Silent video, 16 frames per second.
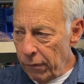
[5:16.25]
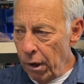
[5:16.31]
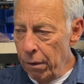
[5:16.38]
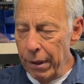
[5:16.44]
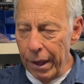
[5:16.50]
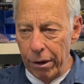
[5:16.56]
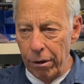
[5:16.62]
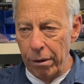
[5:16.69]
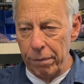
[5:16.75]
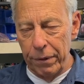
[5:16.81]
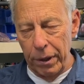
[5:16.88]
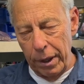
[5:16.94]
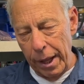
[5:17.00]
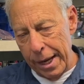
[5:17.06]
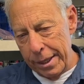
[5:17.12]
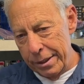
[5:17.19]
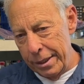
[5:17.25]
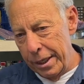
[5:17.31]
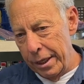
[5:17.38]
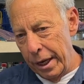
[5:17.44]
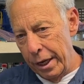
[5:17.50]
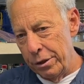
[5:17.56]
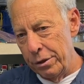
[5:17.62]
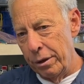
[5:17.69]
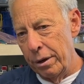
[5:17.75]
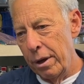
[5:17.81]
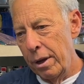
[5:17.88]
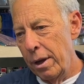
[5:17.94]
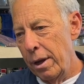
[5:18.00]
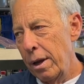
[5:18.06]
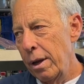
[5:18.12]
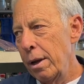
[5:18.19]
that are of the class D nature.
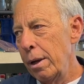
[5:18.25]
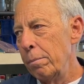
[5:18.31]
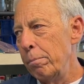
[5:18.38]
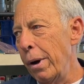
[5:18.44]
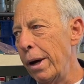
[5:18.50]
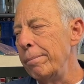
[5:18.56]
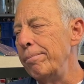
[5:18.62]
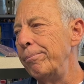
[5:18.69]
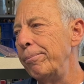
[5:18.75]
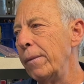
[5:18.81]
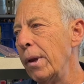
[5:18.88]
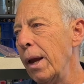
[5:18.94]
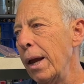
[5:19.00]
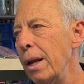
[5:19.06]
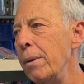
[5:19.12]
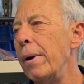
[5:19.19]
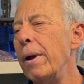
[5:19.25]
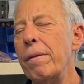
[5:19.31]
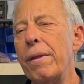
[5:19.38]
But anyway,